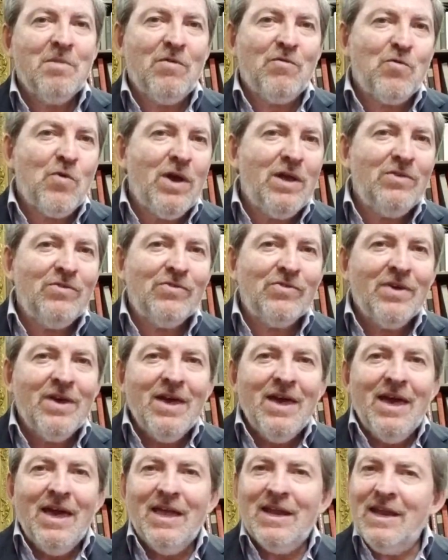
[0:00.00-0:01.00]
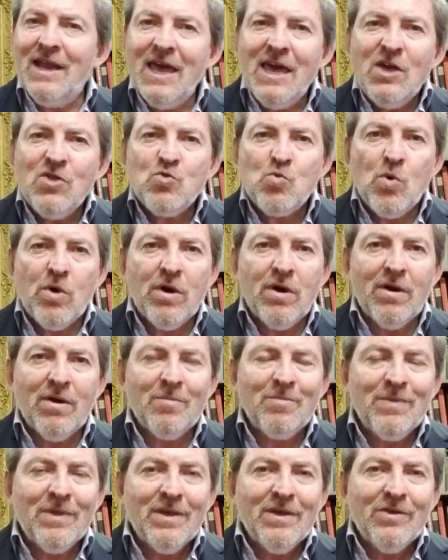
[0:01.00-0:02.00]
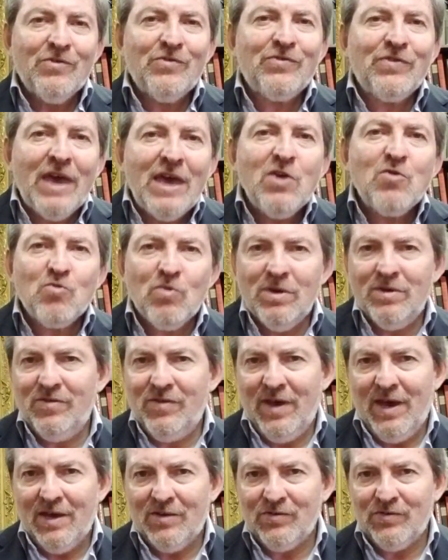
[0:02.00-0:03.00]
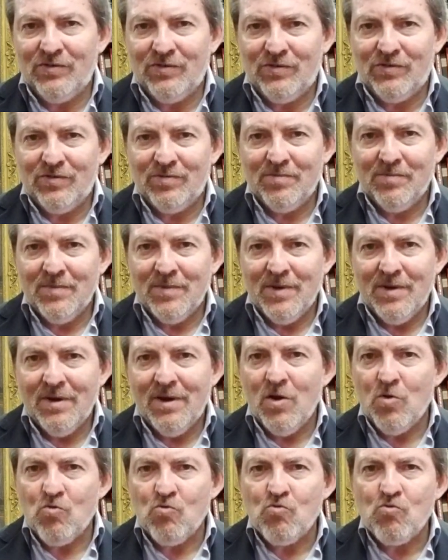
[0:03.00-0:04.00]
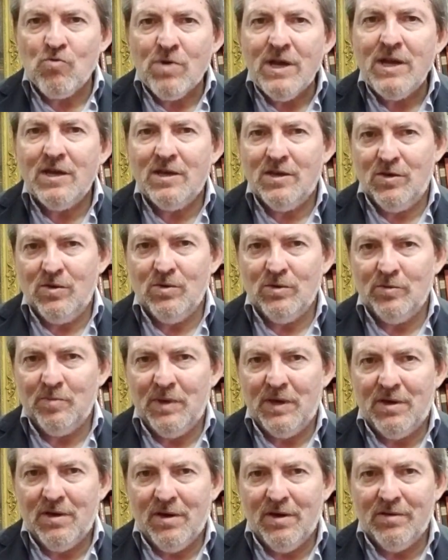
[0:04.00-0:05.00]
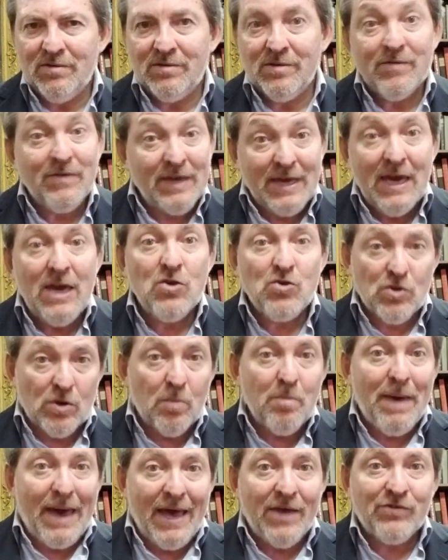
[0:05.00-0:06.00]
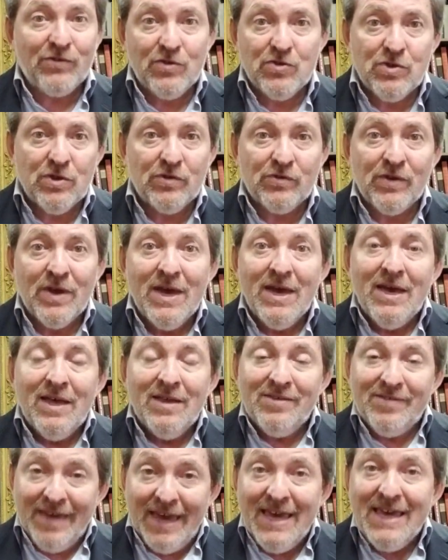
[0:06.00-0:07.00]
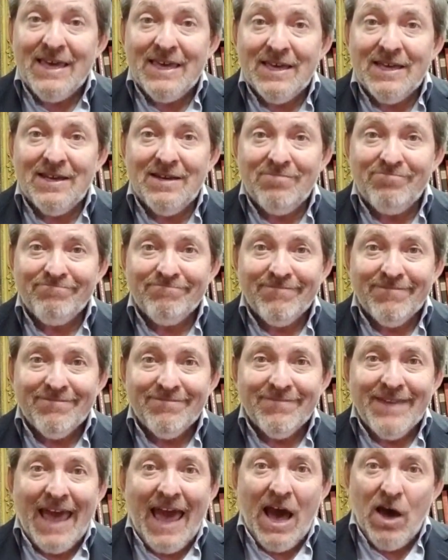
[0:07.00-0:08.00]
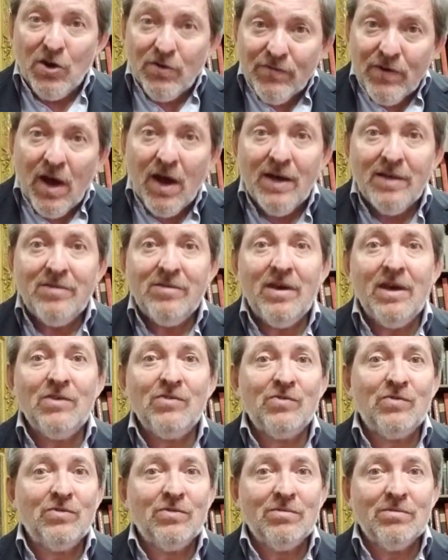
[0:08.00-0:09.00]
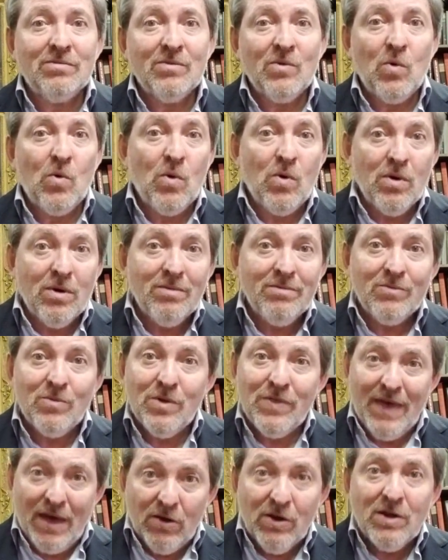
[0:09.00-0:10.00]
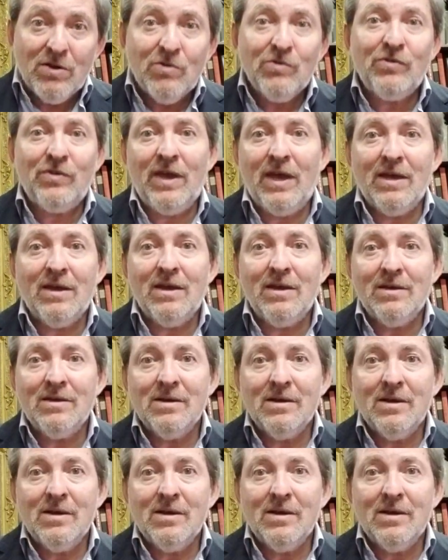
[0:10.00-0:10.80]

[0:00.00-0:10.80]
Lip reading: friends, in an age where sacred texts are ridiculed because of occasional passages taken out of context or without understanding,